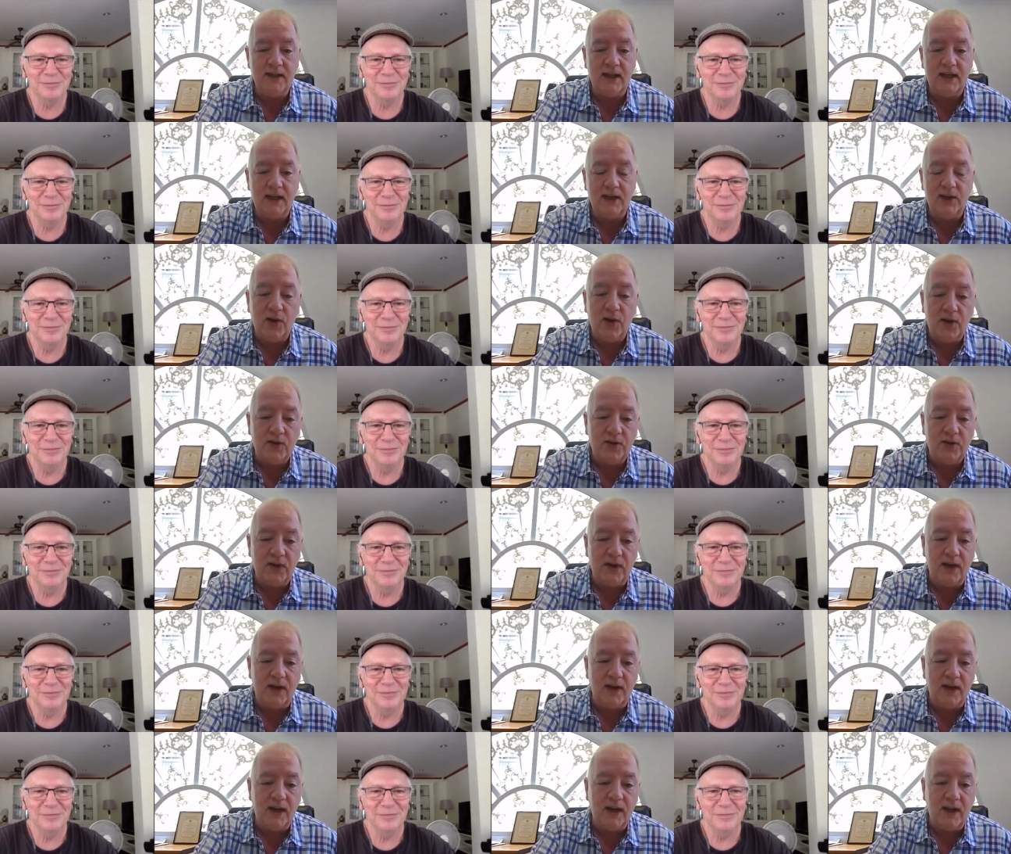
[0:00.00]
Speaker 1: I can order it
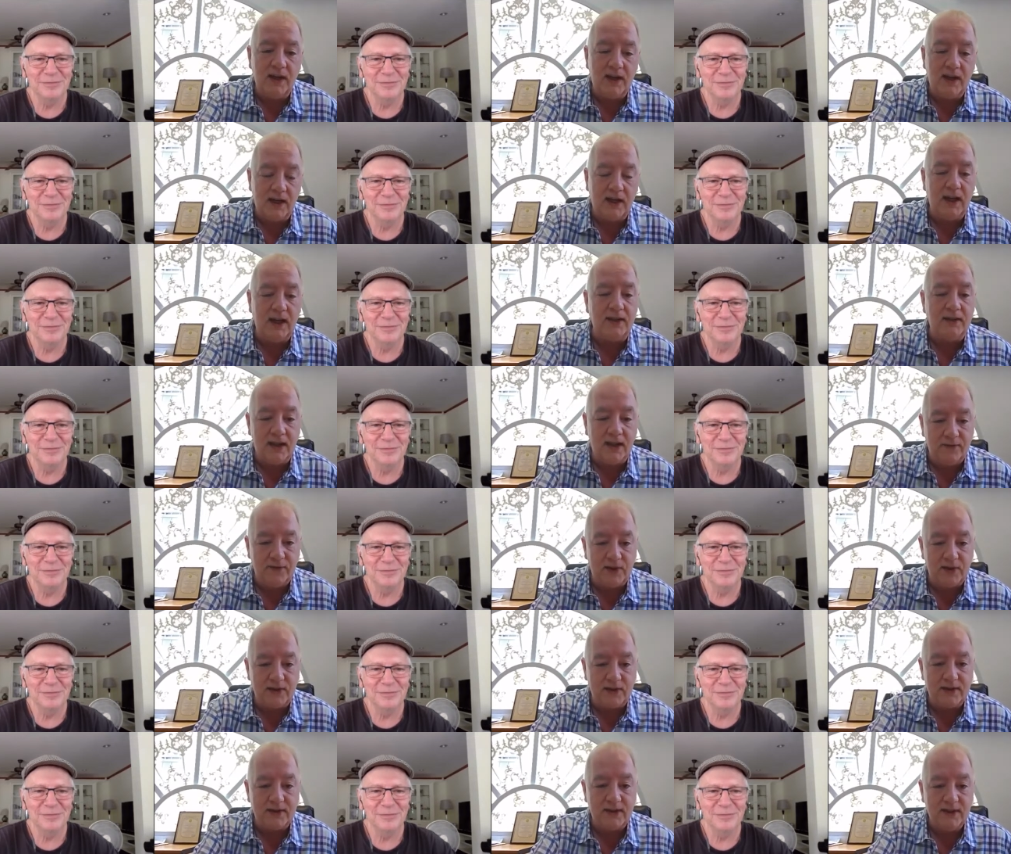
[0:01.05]
and it can get delivered.
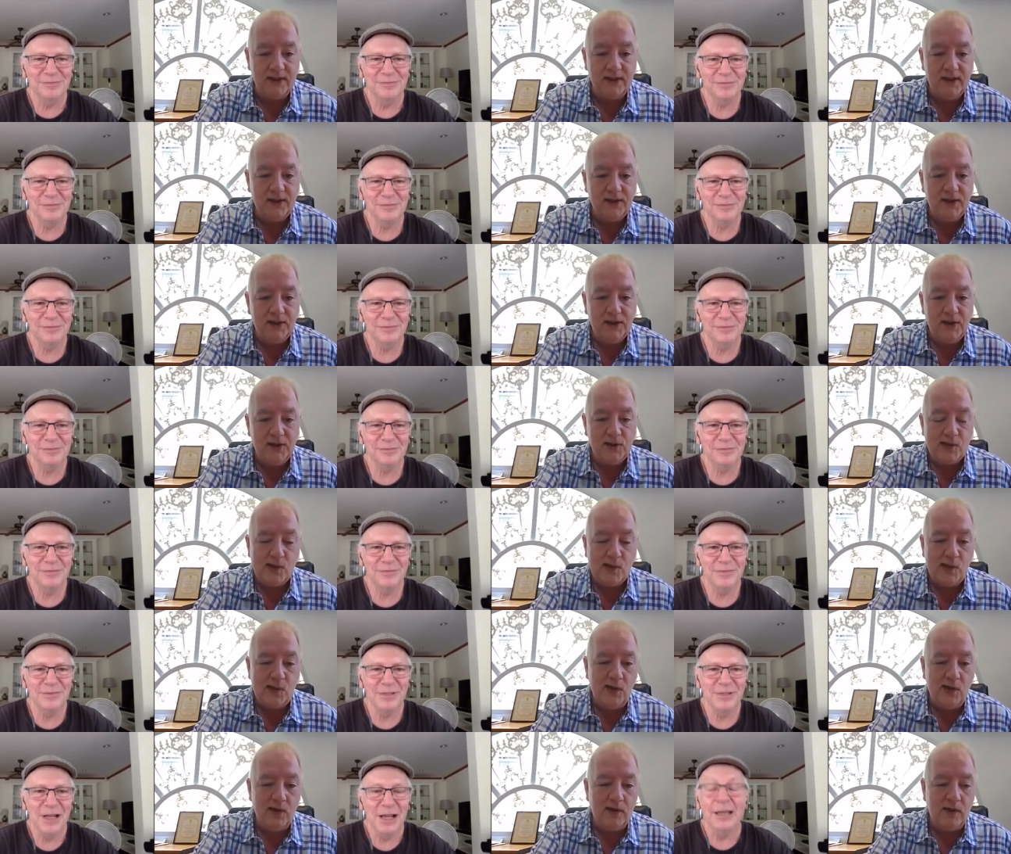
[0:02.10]

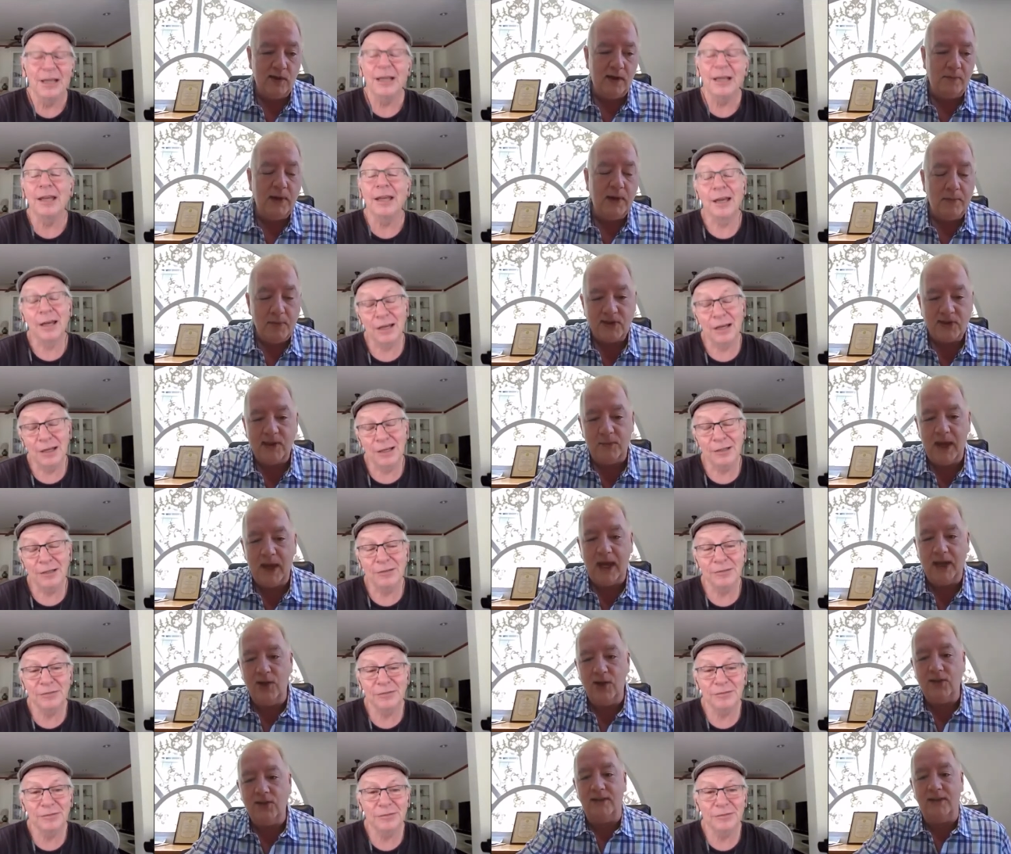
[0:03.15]
So yeah. I,
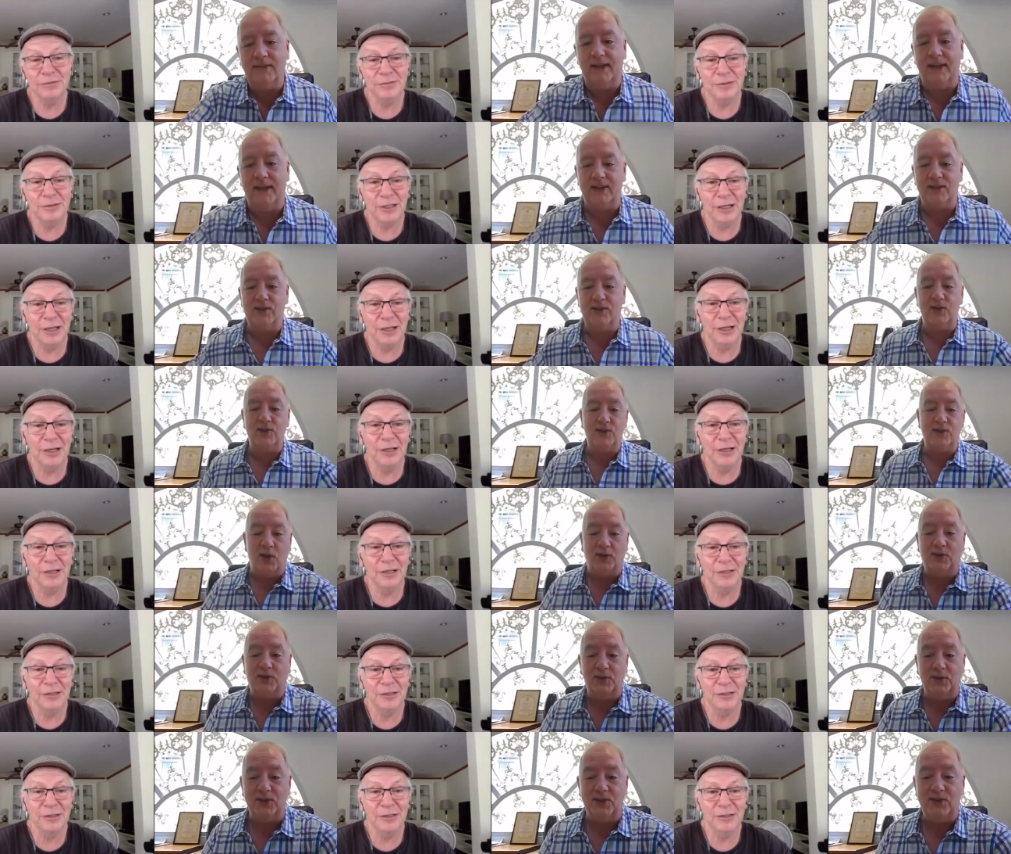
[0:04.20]
use it as an excuse not to
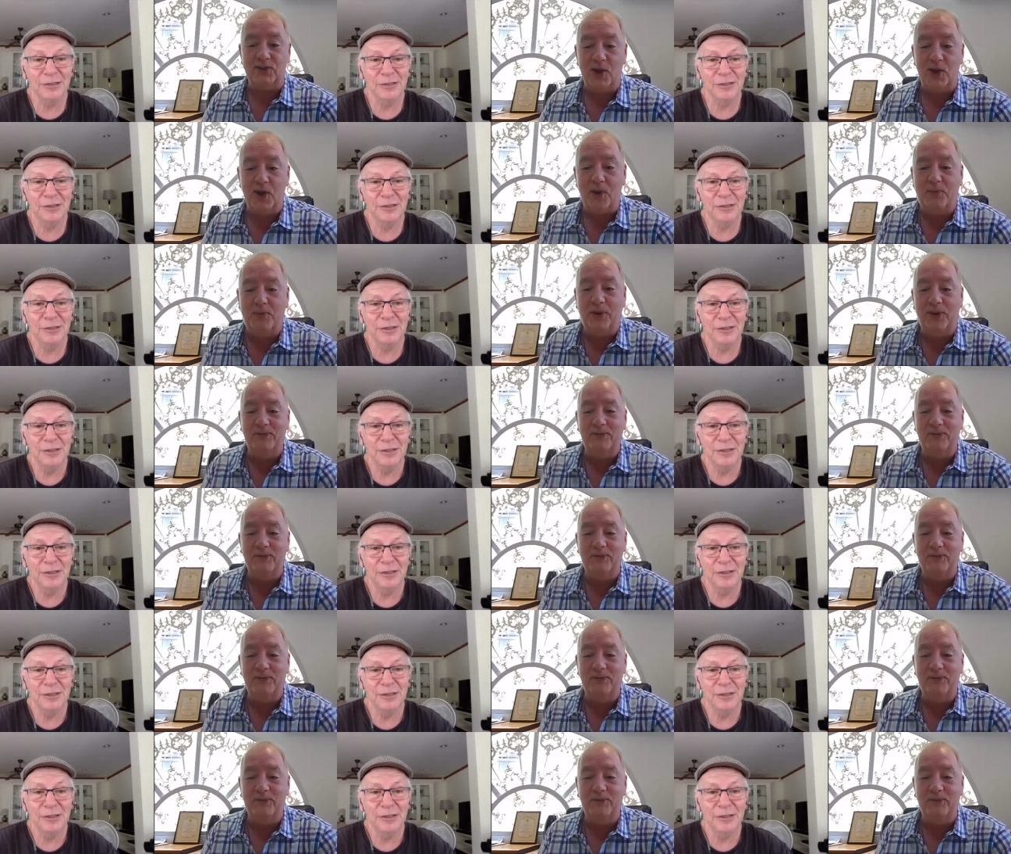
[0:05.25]
do the job.